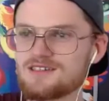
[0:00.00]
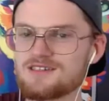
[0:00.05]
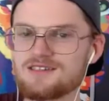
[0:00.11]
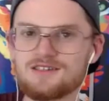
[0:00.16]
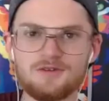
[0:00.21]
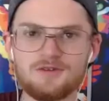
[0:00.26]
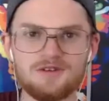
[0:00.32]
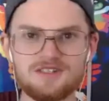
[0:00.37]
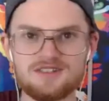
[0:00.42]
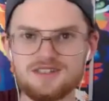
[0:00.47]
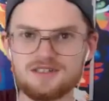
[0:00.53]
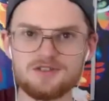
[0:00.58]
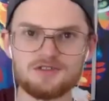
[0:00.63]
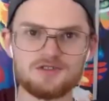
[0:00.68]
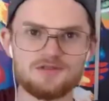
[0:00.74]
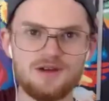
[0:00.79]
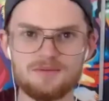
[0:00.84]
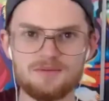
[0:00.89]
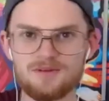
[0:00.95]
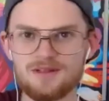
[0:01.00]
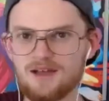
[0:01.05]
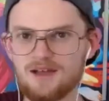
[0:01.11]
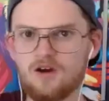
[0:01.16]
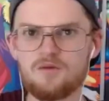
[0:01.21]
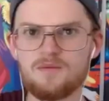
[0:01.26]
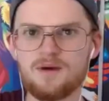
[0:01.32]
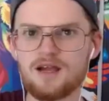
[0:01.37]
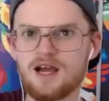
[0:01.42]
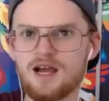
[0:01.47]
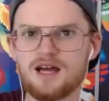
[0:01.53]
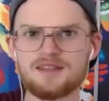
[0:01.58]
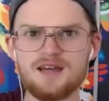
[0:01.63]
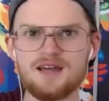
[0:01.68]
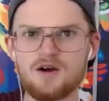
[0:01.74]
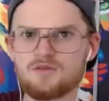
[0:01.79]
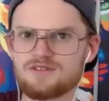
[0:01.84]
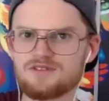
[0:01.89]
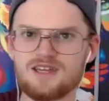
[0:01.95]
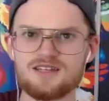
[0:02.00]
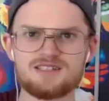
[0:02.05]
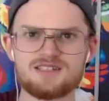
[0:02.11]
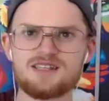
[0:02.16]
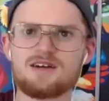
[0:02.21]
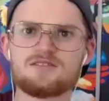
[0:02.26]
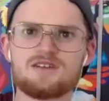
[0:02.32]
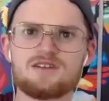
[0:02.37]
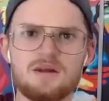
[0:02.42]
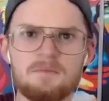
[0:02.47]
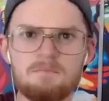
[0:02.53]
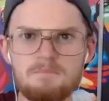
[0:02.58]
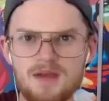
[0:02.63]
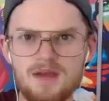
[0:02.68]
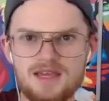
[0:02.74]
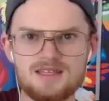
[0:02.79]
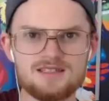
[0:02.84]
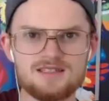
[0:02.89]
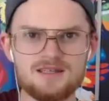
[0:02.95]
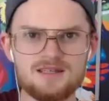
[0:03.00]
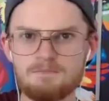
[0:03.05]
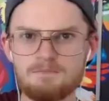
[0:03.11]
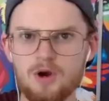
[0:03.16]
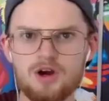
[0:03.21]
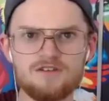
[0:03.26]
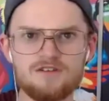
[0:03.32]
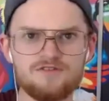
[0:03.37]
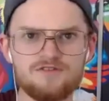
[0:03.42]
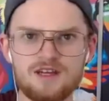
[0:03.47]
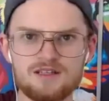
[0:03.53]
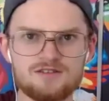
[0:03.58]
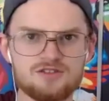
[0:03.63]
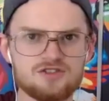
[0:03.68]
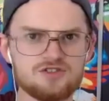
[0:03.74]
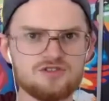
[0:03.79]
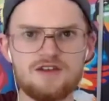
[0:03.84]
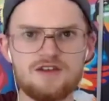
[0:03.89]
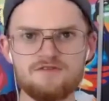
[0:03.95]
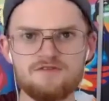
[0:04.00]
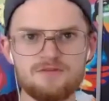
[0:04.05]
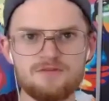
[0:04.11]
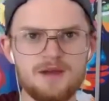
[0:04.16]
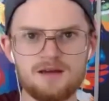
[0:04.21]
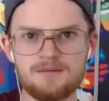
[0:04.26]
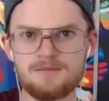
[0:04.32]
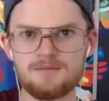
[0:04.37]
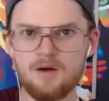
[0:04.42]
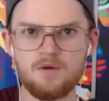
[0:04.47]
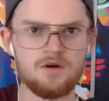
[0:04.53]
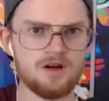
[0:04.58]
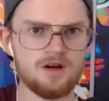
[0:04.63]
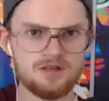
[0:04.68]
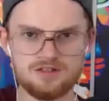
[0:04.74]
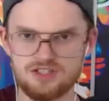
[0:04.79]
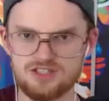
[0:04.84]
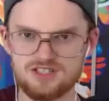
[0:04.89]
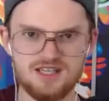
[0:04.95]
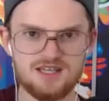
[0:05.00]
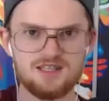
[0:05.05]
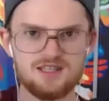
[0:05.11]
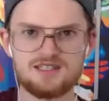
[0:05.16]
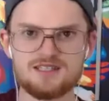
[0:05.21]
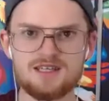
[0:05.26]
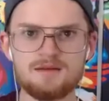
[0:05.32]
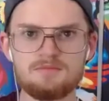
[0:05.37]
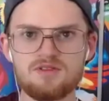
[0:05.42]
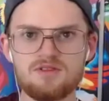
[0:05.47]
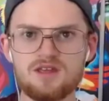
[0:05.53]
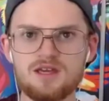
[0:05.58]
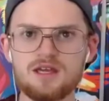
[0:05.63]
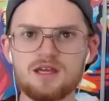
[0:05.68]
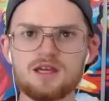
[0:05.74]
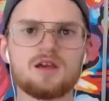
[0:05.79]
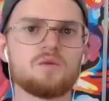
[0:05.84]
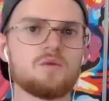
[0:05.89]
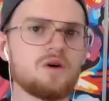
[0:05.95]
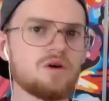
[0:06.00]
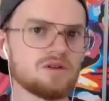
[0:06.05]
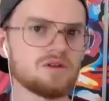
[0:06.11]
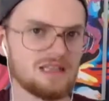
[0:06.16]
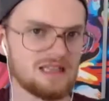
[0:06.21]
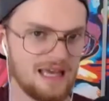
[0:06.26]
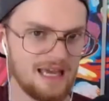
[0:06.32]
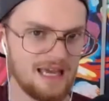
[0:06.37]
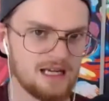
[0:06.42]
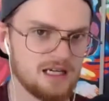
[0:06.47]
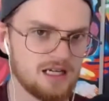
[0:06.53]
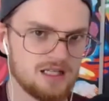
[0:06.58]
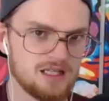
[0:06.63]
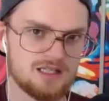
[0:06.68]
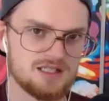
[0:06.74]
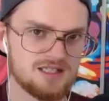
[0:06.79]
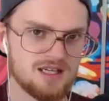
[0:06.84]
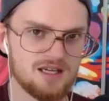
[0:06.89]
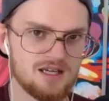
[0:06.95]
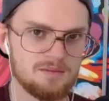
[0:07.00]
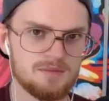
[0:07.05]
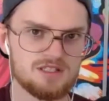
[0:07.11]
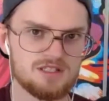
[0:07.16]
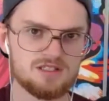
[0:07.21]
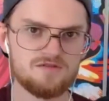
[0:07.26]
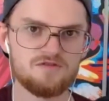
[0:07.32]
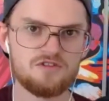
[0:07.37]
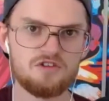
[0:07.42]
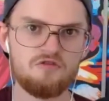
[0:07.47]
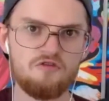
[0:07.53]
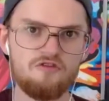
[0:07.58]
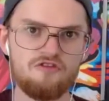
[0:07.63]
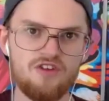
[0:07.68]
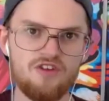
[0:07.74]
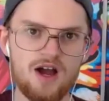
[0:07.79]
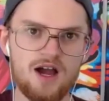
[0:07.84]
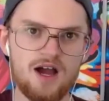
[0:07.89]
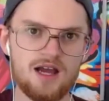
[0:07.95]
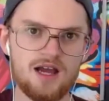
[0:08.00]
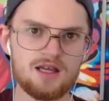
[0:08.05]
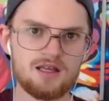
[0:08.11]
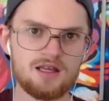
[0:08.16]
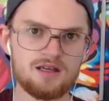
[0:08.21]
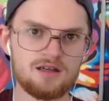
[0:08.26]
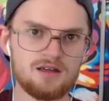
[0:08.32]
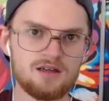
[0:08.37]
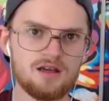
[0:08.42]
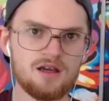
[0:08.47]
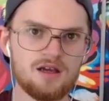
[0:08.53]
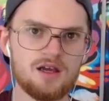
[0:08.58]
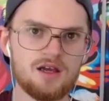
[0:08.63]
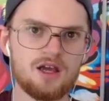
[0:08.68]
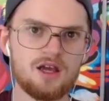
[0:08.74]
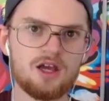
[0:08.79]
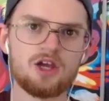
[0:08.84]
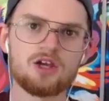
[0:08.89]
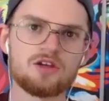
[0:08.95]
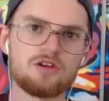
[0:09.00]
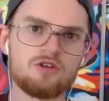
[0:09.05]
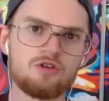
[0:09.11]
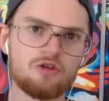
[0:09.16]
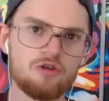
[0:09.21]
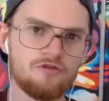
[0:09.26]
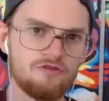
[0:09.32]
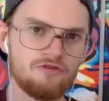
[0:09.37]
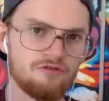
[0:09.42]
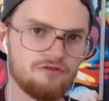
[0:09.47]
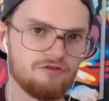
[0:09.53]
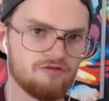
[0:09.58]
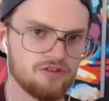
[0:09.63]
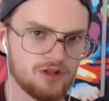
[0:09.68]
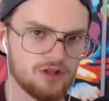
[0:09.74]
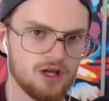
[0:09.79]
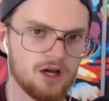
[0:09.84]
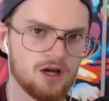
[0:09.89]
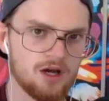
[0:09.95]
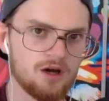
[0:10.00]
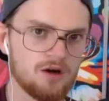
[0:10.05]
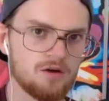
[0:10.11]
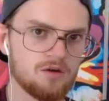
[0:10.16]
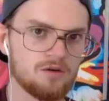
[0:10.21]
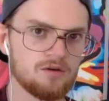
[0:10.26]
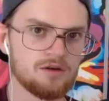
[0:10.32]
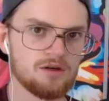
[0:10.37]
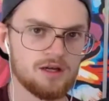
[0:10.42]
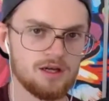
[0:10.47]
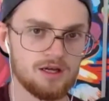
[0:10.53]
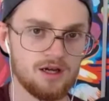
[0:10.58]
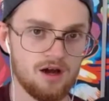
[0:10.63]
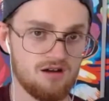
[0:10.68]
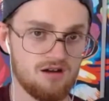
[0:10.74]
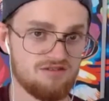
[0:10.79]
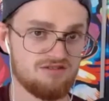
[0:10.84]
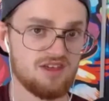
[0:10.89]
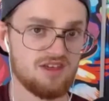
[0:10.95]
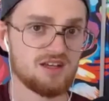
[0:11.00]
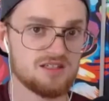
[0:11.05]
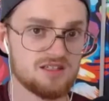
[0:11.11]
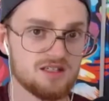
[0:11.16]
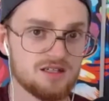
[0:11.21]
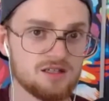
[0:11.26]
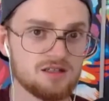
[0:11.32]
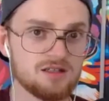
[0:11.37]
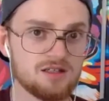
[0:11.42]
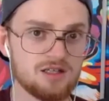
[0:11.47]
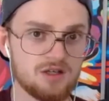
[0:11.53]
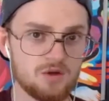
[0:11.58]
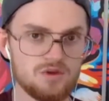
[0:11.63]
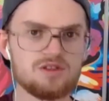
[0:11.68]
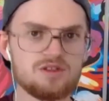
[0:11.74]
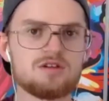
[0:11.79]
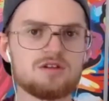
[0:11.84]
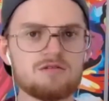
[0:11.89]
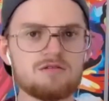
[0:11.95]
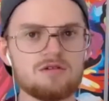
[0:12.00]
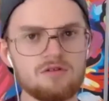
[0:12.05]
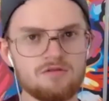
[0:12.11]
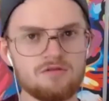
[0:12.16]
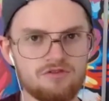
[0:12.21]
you know, a sales rep like, oh my God, that sounded amazing, perfect, straight from him, I want to just say the same thing. It won't land the same as if you find your flow authentically within your own framework.